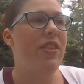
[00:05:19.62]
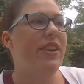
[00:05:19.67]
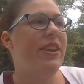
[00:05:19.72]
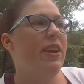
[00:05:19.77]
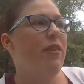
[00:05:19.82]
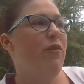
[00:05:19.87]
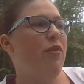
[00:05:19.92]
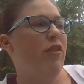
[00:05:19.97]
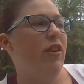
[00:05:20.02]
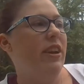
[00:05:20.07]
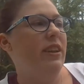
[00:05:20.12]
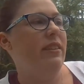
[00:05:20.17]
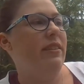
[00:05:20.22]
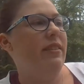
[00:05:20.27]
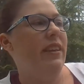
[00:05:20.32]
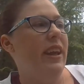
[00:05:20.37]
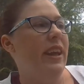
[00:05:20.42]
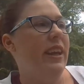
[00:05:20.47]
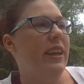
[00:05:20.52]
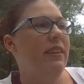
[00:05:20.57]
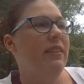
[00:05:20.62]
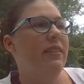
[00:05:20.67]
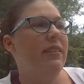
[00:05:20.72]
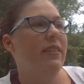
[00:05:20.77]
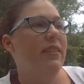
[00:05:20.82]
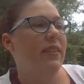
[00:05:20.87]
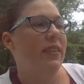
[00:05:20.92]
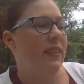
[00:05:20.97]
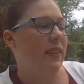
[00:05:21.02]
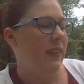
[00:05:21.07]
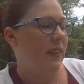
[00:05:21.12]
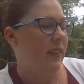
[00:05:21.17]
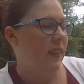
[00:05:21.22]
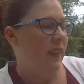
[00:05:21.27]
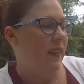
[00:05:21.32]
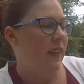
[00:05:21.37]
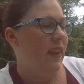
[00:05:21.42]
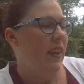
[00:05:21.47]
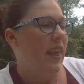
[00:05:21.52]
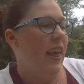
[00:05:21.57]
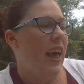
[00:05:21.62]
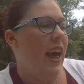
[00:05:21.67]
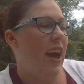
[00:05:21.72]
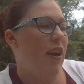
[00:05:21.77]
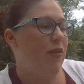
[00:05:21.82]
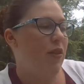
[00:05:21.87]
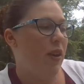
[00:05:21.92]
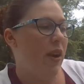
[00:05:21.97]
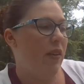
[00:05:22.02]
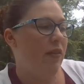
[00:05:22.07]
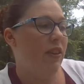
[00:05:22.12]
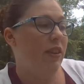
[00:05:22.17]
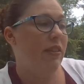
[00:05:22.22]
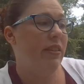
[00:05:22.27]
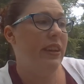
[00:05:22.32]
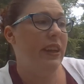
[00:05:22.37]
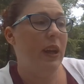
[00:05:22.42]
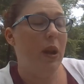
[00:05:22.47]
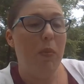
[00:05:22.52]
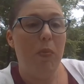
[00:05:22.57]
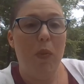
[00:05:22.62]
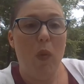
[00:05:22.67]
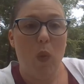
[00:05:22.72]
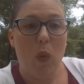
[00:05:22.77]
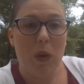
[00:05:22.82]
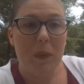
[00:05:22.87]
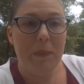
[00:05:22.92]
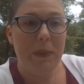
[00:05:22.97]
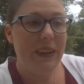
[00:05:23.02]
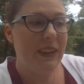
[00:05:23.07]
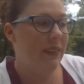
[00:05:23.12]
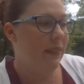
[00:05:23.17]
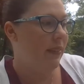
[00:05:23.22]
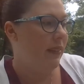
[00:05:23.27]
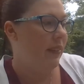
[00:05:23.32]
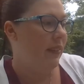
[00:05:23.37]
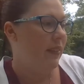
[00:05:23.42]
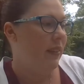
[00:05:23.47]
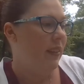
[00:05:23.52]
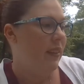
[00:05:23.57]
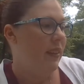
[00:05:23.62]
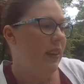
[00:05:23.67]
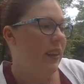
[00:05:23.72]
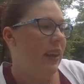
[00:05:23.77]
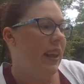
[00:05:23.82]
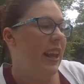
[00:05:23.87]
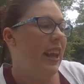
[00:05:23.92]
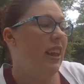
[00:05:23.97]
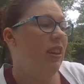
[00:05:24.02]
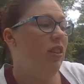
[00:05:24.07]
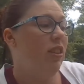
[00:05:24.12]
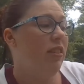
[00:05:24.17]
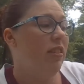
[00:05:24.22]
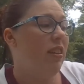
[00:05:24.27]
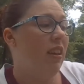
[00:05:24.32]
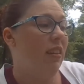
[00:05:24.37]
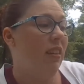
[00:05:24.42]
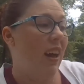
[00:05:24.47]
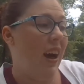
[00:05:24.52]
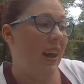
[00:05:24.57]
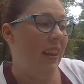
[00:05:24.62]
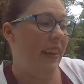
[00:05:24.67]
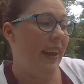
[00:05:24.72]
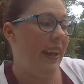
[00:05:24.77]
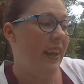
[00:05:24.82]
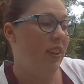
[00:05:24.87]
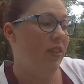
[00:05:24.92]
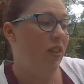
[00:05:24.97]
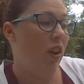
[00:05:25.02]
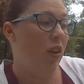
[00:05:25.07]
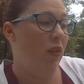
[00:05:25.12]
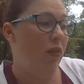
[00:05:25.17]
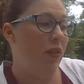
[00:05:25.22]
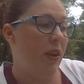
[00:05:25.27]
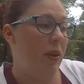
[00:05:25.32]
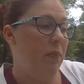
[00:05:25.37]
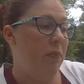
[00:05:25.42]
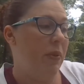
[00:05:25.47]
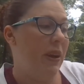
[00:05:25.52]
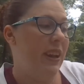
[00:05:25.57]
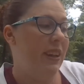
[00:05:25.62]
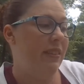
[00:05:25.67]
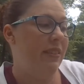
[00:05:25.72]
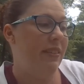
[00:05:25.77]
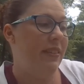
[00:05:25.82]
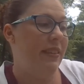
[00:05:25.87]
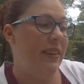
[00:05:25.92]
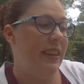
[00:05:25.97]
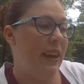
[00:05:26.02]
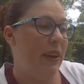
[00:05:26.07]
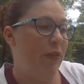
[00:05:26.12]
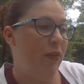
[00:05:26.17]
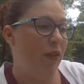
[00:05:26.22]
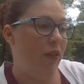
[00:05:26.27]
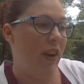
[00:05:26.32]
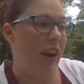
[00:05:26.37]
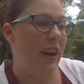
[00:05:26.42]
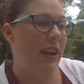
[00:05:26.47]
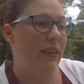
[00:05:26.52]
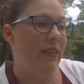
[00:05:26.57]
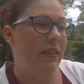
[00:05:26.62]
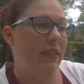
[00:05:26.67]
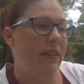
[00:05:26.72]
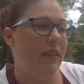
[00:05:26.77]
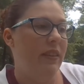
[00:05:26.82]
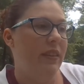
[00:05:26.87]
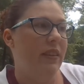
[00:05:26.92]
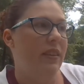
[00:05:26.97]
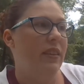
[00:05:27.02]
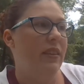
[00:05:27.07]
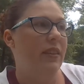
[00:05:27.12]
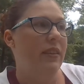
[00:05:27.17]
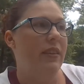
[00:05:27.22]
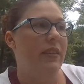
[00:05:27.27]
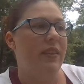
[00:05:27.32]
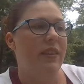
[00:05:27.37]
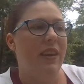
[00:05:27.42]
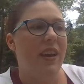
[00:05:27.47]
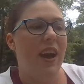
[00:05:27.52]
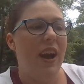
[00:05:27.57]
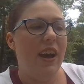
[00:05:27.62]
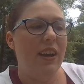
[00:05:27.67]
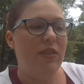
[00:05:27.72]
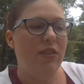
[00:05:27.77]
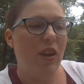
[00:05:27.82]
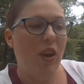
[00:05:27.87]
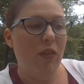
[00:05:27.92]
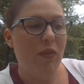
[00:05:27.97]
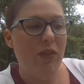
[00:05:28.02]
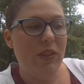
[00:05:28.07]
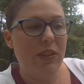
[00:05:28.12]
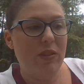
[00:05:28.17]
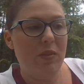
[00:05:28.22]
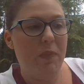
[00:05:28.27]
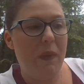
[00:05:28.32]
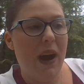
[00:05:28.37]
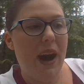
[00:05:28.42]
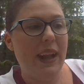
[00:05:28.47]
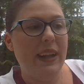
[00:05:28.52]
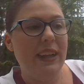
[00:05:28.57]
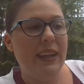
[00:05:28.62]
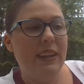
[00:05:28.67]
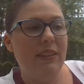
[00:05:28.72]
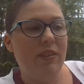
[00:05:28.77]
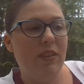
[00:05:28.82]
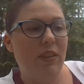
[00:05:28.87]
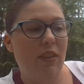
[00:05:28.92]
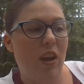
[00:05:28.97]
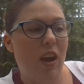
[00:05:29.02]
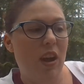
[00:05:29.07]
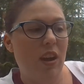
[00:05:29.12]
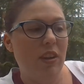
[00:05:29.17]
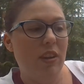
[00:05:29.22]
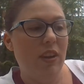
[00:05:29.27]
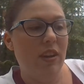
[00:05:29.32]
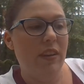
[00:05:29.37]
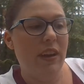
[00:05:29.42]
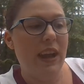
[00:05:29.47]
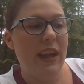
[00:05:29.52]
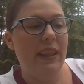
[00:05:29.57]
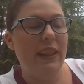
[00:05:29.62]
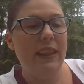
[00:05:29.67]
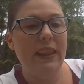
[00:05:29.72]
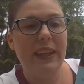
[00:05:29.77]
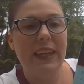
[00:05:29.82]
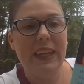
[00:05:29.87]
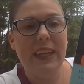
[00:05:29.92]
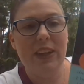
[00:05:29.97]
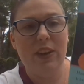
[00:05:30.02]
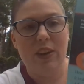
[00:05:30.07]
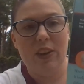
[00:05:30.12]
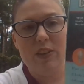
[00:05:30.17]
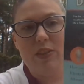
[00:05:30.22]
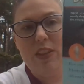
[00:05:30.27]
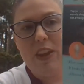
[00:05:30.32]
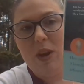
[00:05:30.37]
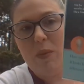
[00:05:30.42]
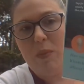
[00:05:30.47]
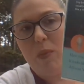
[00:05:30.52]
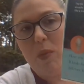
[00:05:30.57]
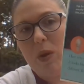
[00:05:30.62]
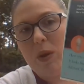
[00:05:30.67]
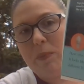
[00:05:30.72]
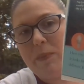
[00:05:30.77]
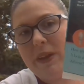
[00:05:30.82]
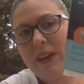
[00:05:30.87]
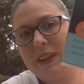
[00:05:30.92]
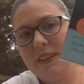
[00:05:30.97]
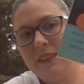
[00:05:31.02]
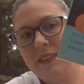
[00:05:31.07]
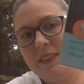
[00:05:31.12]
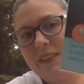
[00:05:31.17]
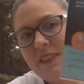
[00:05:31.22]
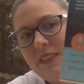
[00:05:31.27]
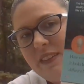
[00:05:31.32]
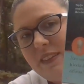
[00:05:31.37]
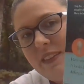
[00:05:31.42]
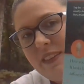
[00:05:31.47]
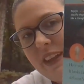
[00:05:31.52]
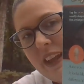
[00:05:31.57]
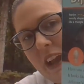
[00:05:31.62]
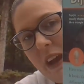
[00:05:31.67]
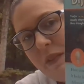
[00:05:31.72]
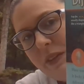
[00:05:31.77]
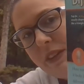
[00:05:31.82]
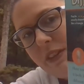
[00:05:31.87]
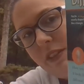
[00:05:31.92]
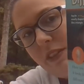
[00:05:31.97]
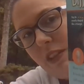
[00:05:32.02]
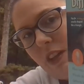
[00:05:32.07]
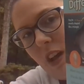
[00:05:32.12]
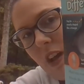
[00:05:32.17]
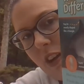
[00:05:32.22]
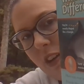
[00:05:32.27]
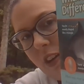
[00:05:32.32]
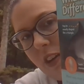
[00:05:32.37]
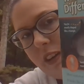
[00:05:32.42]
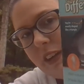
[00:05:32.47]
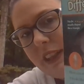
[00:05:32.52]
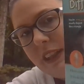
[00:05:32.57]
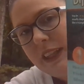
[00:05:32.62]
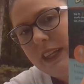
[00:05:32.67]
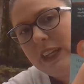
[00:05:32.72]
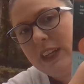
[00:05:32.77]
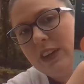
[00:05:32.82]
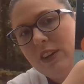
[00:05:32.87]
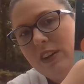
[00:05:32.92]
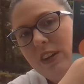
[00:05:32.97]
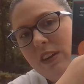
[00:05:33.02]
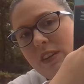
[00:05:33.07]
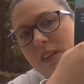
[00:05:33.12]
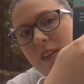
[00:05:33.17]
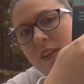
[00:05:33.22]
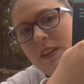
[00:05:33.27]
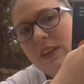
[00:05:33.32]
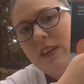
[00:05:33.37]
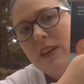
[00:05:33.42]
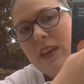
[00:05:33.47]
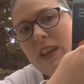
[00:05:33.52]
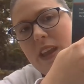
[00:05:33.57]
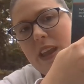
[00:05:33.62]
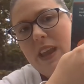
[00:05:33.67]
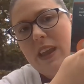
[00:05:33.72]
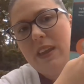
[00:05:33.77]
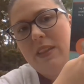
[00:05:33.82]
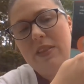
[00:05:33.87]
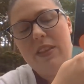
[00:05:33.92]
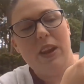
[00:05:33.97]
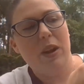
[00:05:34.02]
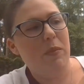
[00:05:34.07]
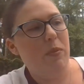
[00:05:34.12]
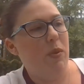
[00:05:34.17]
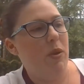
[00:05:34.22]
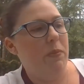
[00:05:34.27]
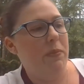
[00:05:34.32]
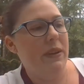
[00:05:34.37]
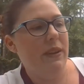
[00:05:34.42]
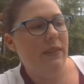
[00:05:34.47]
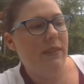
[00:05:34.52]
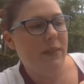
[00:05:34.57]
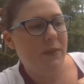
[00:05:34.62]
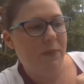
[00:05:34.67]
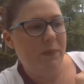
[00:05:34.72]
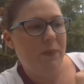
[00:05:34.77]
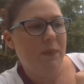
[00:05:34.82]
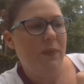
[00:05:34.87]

the difference is. Have you ever seen a porpoise? It looks a lot like a dolphin, but it's different. A dolphin's body is longer and leaner than a porpoise. See how it's longer and leaner than a porpoise?